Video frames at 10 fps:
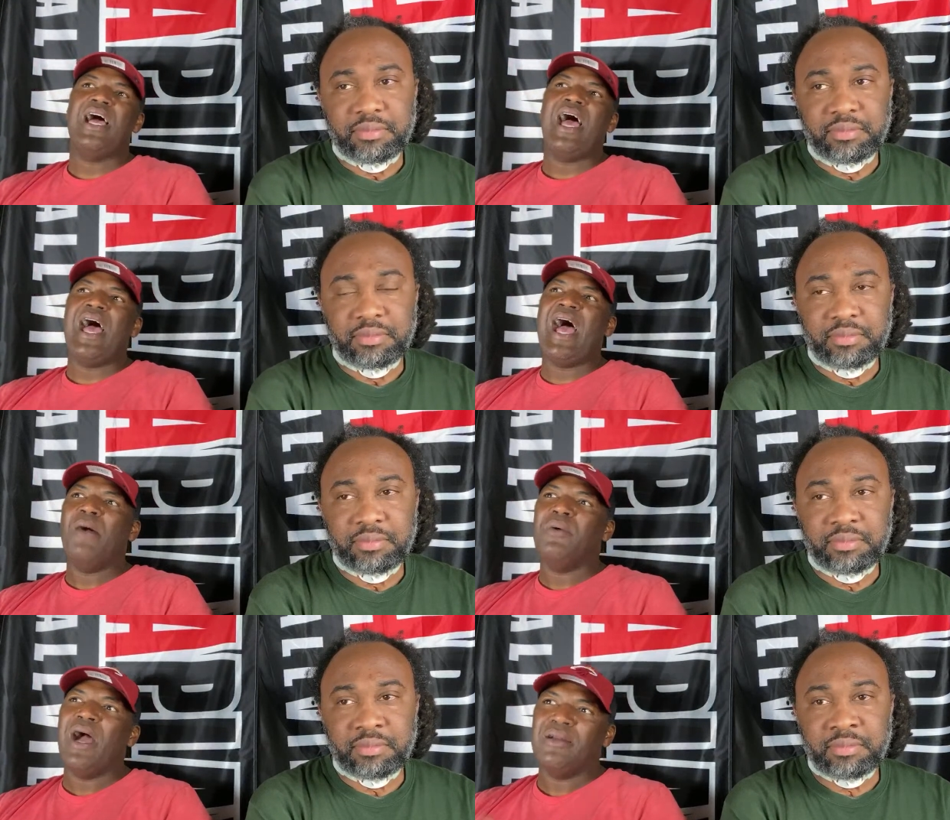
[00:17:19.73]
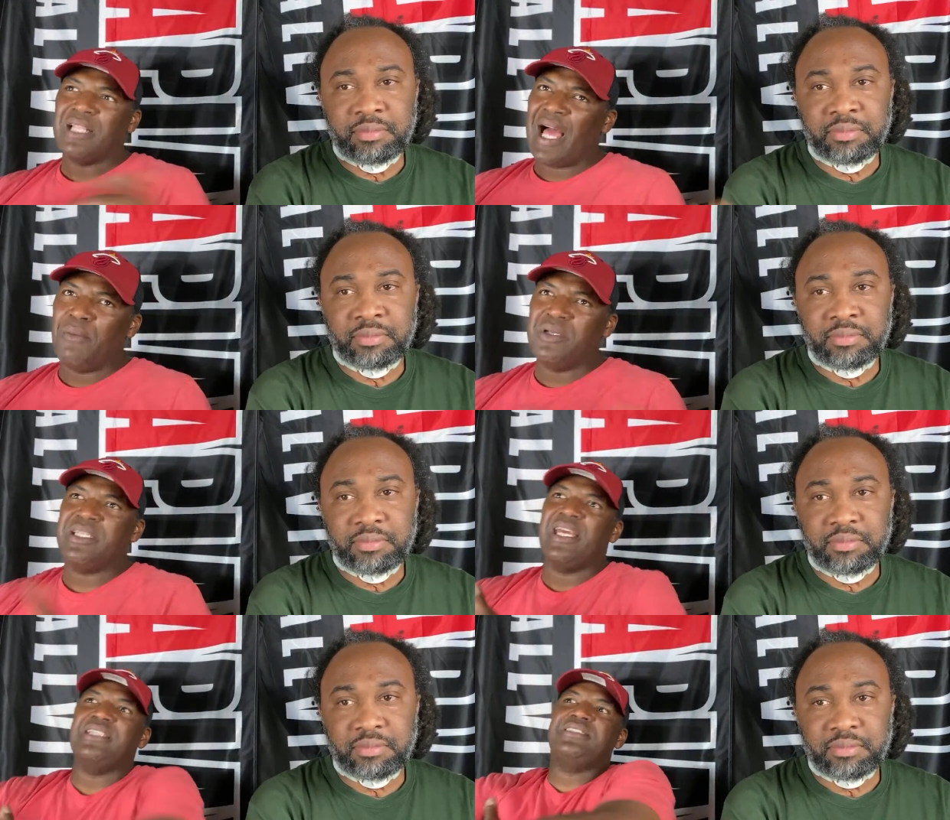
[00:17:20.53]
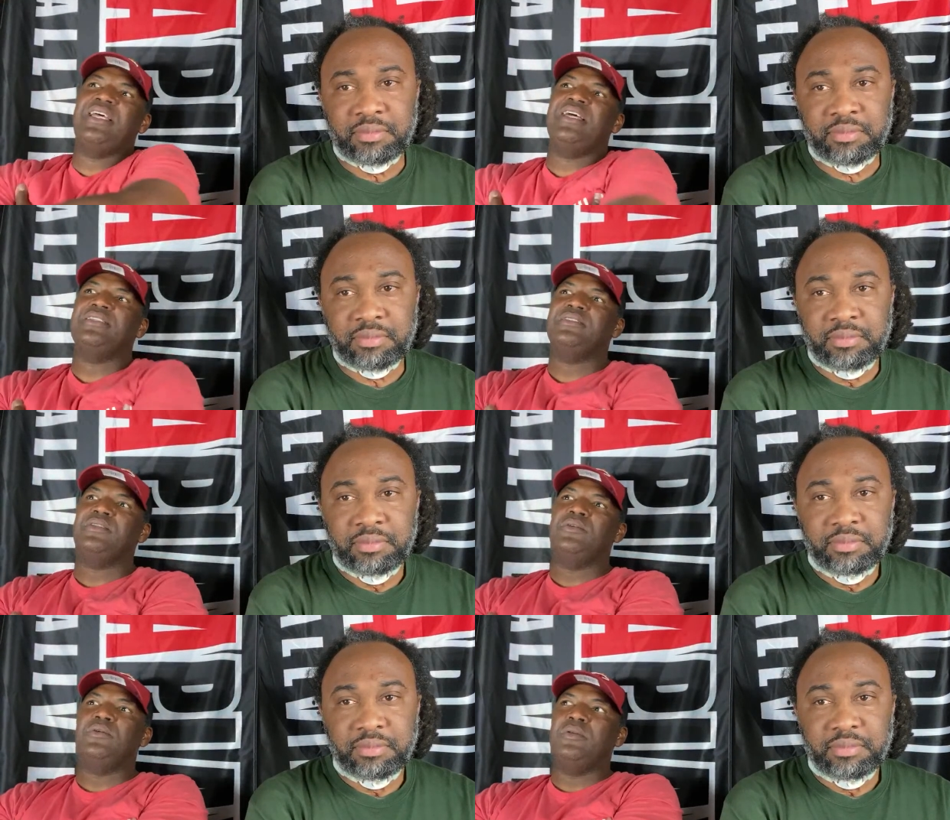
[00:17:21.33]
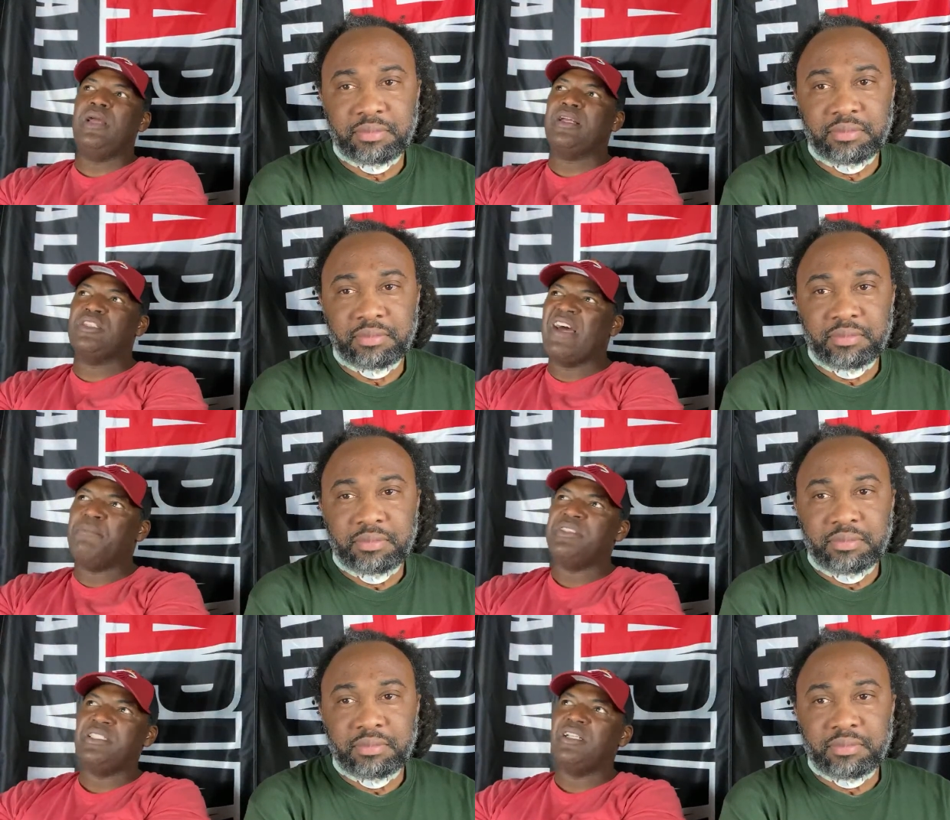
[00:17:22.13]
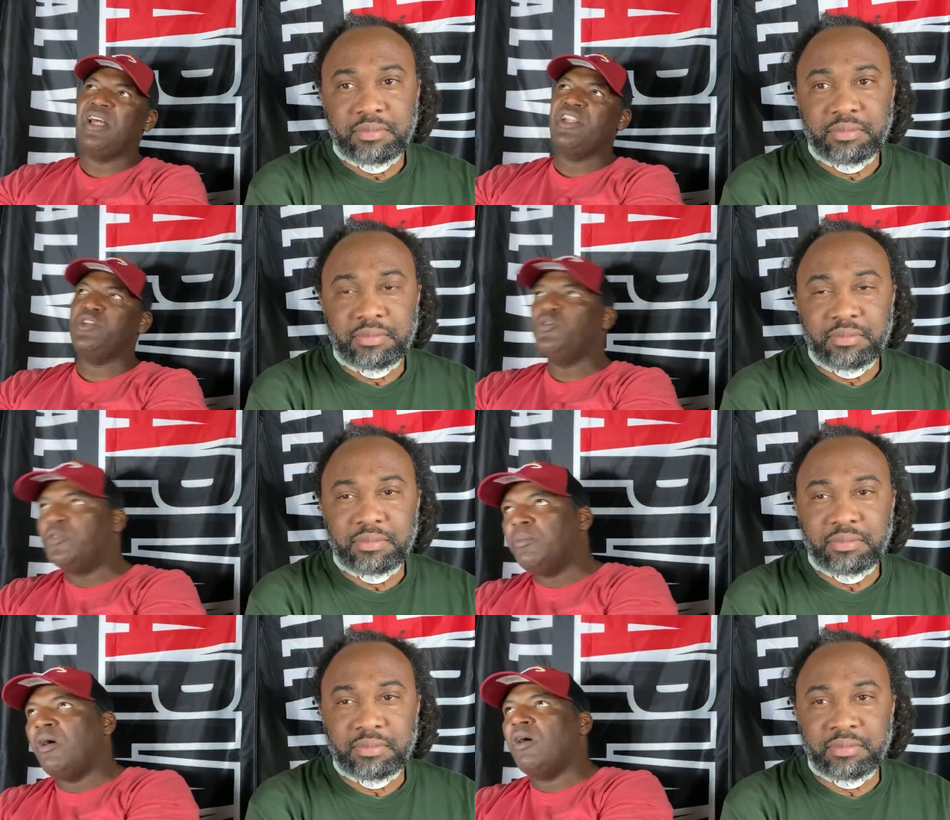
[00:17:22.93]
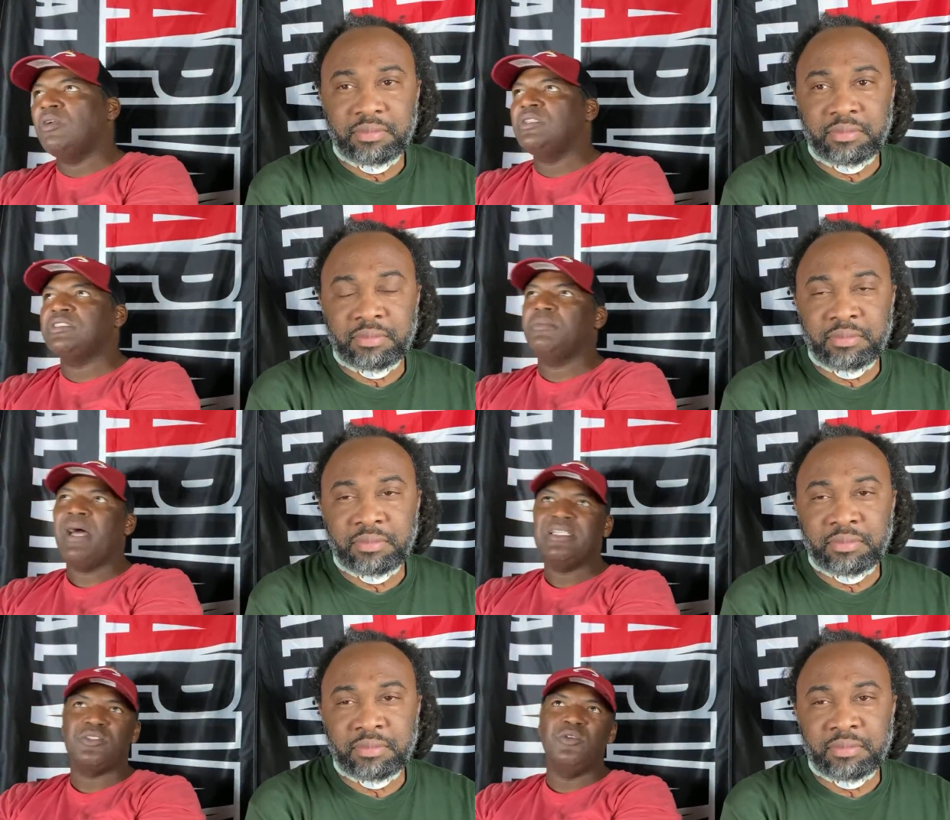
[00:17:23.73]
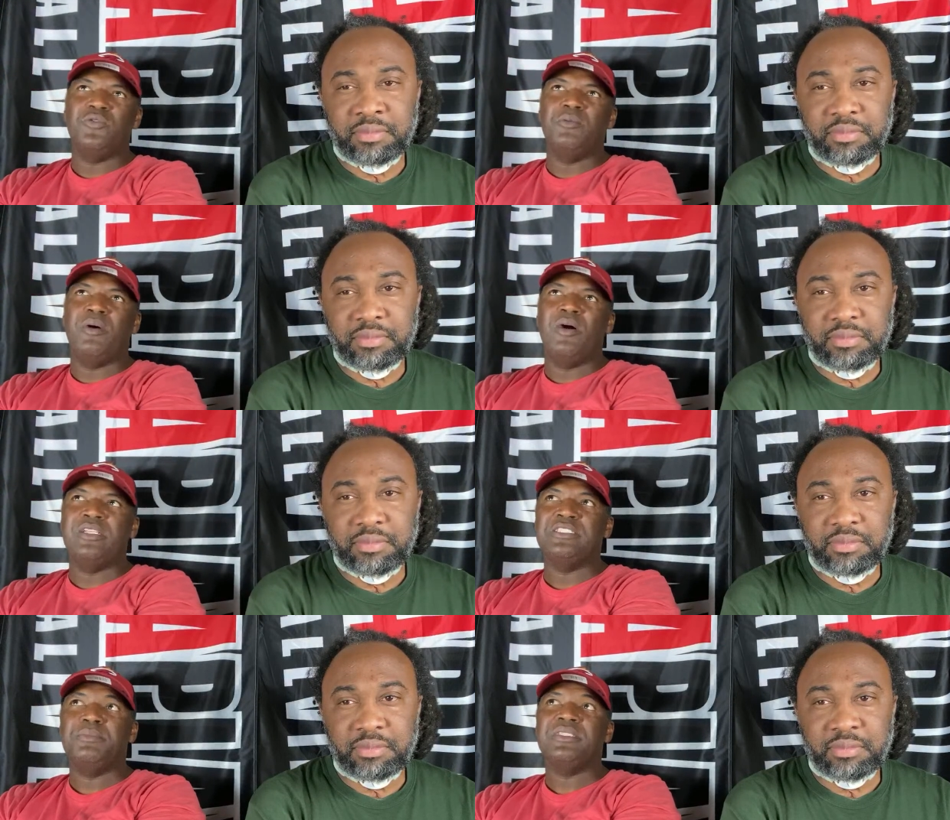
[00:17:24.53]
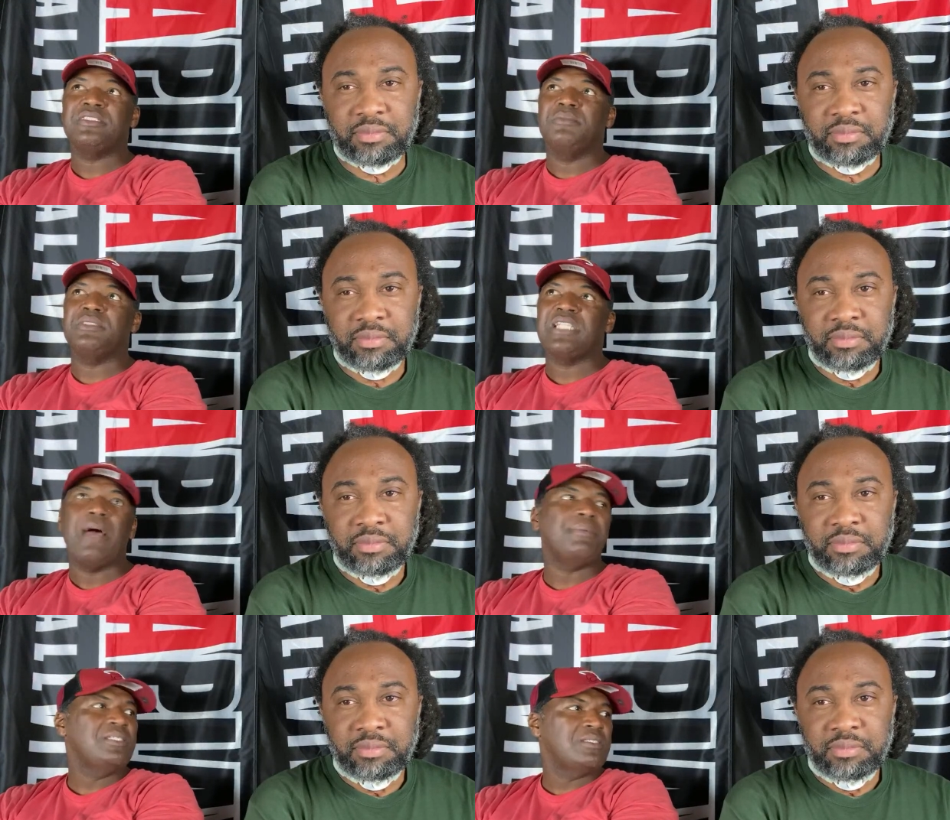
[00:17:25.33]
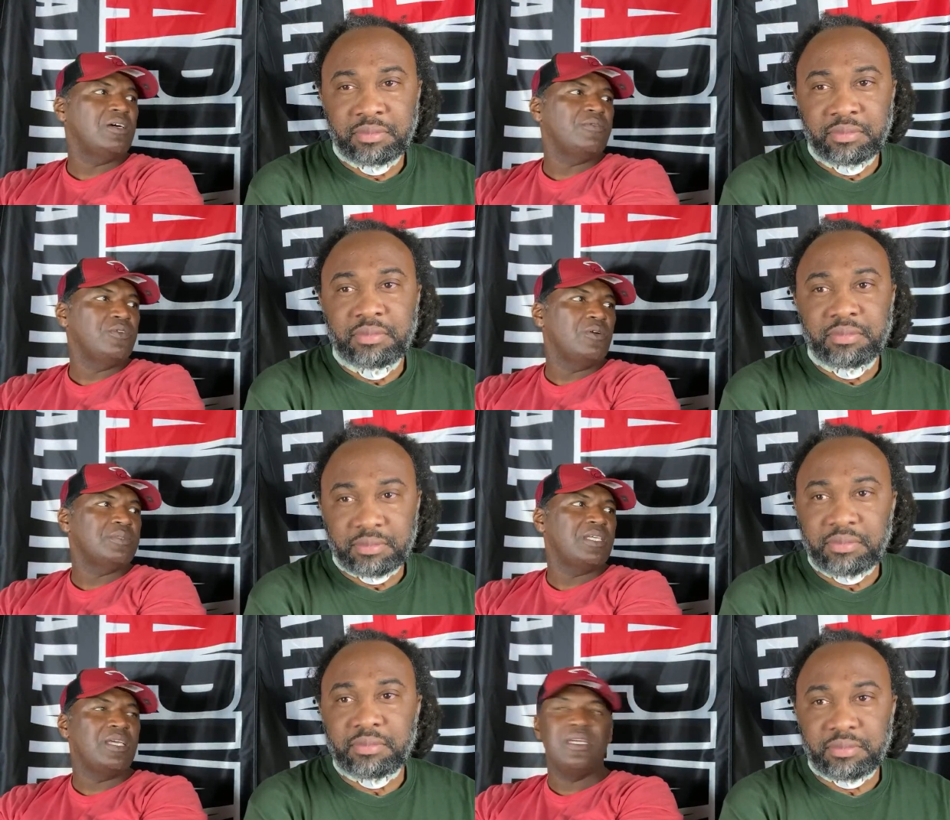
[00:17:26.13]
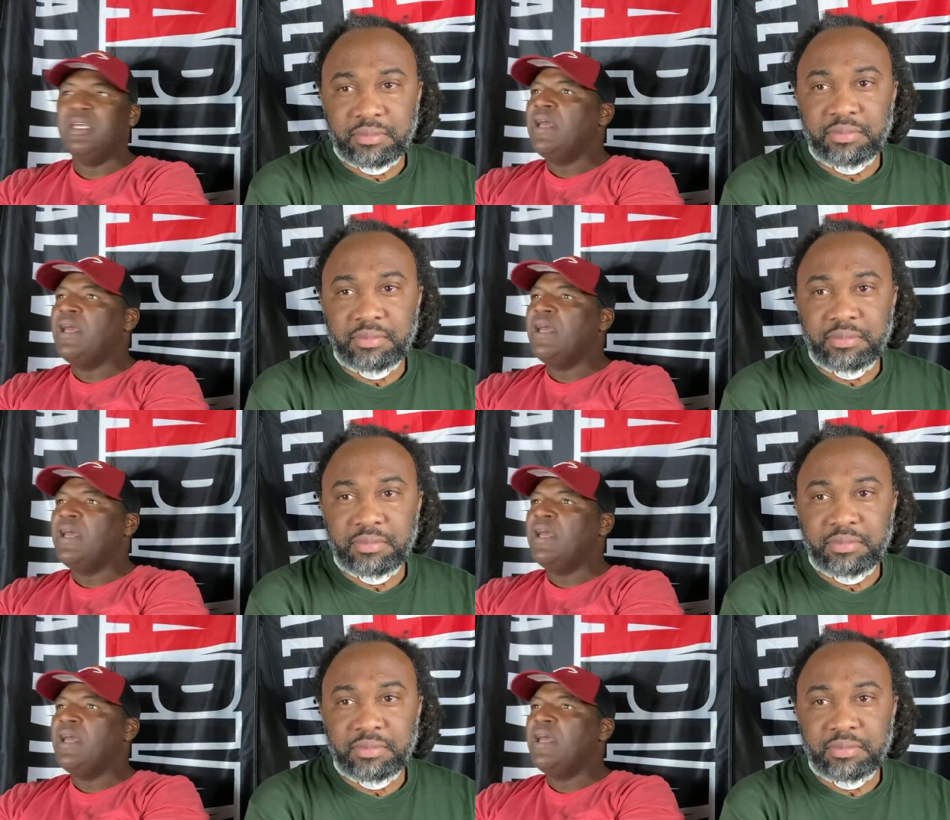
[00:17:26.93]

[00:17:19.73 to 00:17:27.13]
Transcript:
Speaker 1: I, I, I would guess that because I've been seeing a lot of youth football and some high school football, and it's been some sloppy stuff. You know what I'm saying?